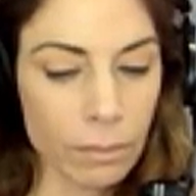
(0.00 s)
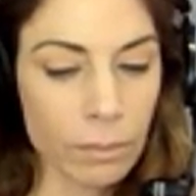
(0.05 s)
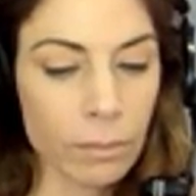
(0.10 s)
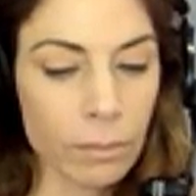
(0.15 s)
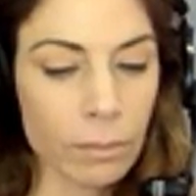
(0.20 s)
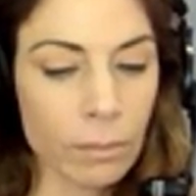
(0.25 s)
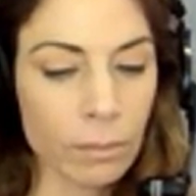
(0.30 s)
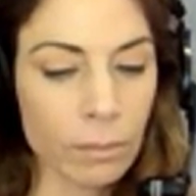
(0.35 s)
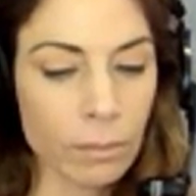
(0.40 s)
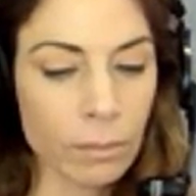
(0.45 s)

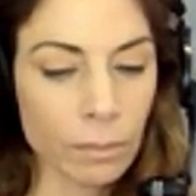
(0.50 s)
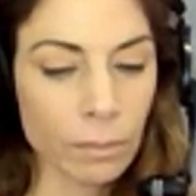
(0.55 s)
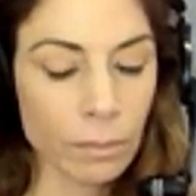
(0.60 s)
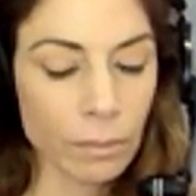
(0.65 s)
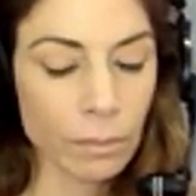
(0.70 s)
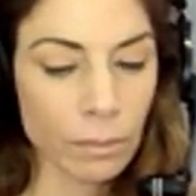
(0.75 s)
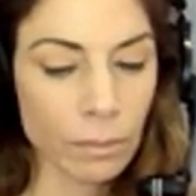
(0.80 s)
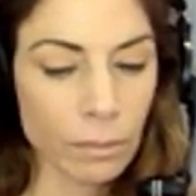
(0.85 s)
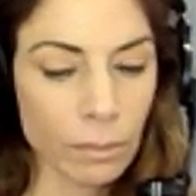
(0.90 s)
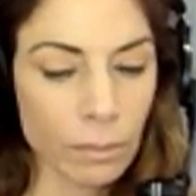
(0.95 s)

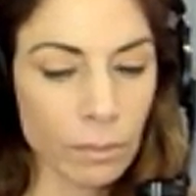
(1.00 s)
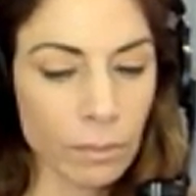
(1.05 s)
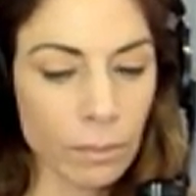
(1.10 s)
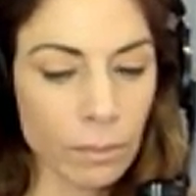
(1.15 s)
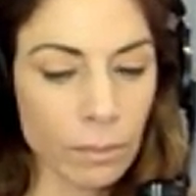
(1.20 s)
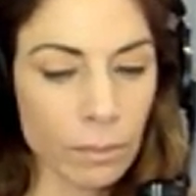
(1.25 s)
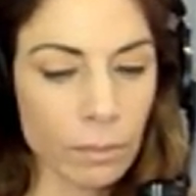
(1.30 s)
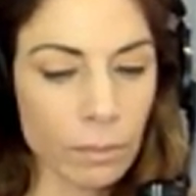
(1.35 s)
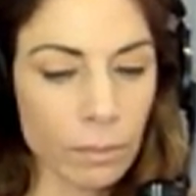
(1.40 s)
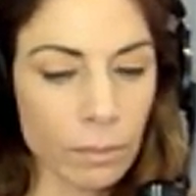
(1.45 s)

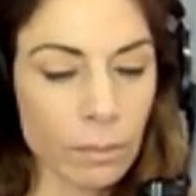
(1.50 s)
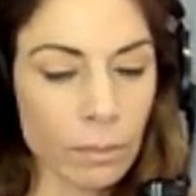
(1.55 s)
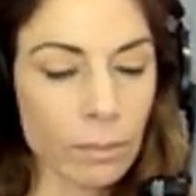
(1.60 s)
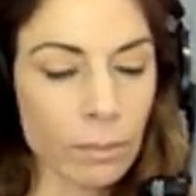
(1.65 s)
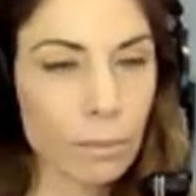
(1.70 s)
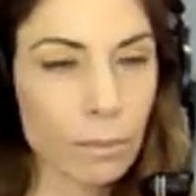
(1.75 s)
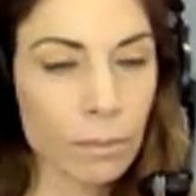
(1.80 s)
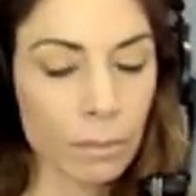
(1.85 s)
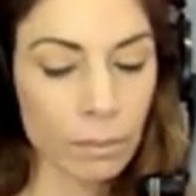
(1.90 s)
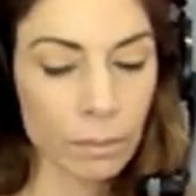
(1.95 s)

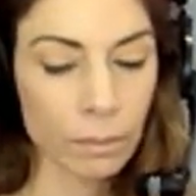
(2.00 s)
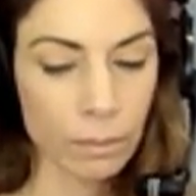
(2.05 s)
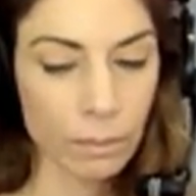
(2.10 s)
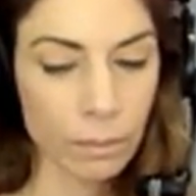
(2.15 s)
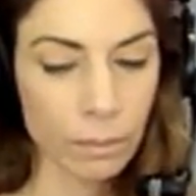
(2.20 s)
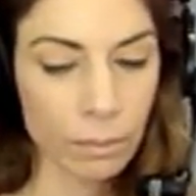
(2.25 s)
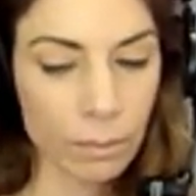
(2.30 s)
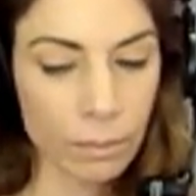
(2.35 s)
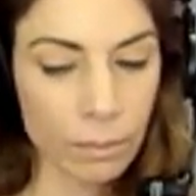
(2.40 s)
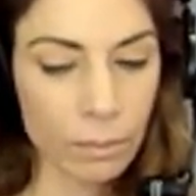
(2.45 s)

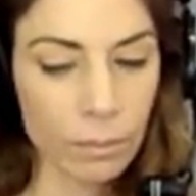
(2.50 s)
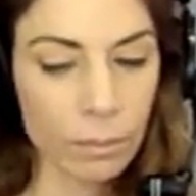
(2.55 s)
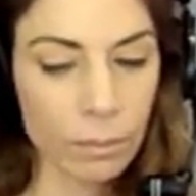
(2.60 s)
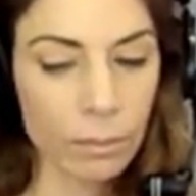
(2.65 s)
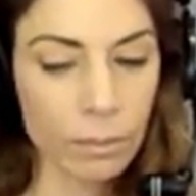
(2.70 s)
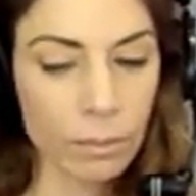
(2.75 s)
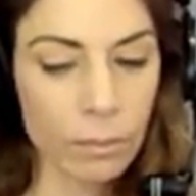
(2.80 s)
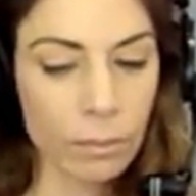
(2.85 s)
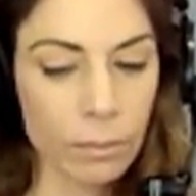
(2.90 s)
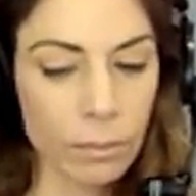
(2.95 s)

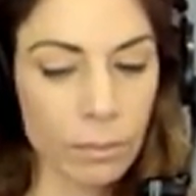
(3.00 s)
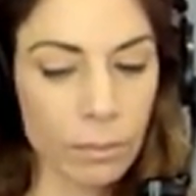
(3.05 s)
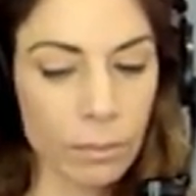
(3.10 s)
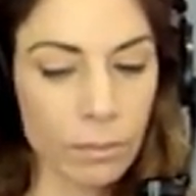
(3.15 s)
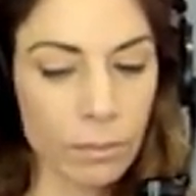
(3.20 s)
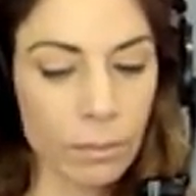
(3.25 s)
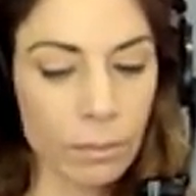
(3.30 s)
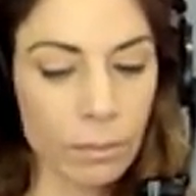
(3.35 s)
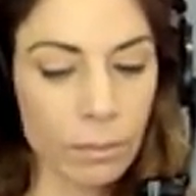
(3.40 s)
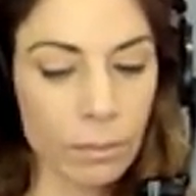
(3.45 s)

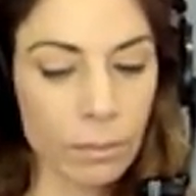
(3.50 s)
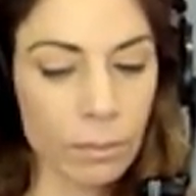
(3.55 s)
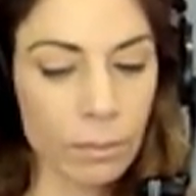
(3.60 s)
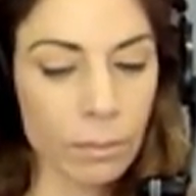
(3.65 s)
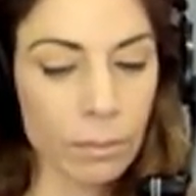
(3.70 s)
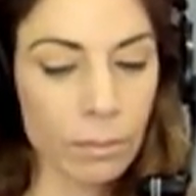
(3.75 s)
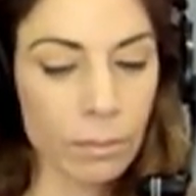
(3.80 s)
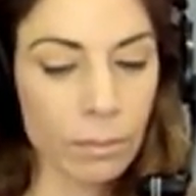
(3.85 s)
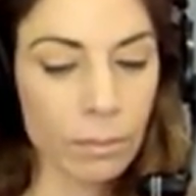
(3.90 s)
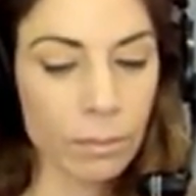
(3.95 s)

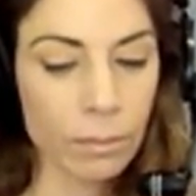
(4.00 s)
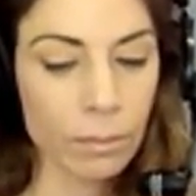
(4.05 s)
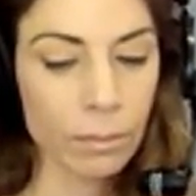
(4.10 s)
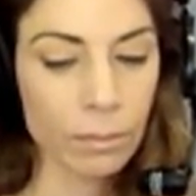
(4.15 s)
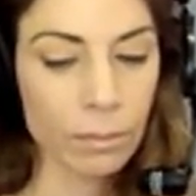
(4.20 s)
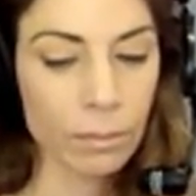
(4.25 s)
(silent)